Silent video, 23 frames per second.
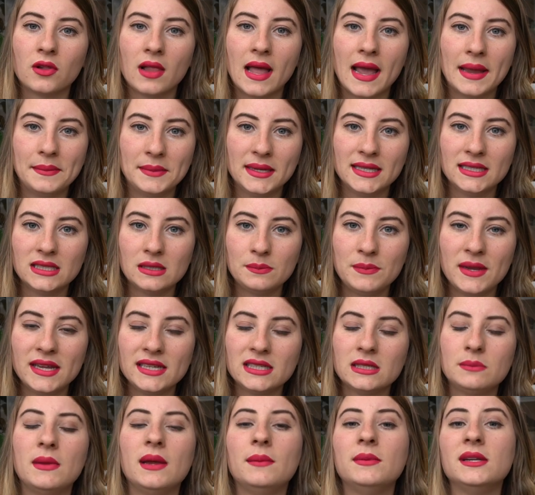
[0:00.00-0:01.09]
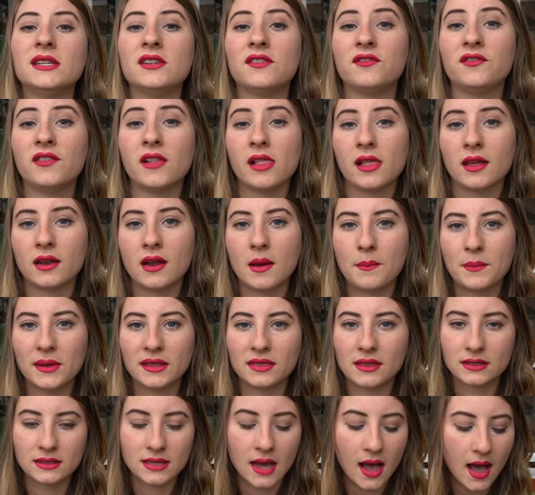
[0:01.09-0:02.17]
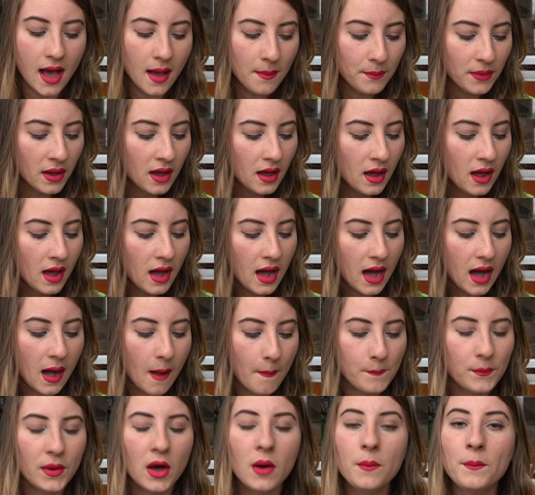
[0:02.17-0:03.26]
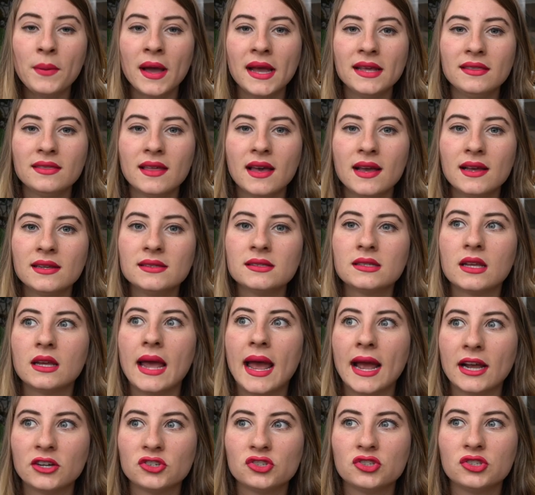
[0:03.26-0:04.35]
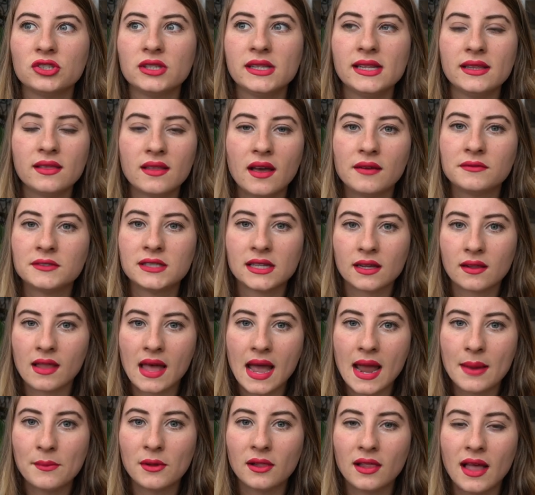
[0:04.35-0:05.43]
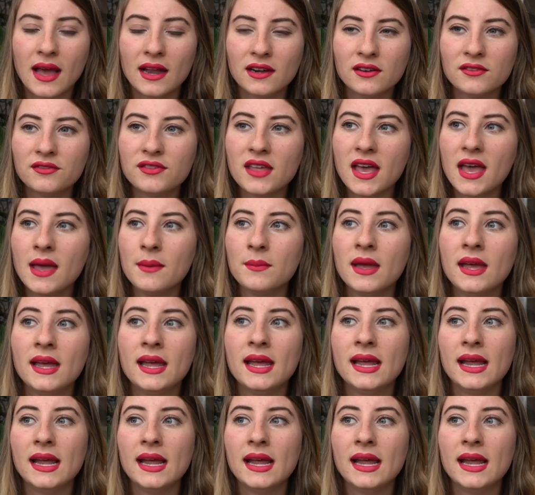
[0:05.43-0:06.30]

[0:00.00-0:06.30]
climbing space, maybe to fill it up at the top. Ball pythons actually love to climb, a lot of them.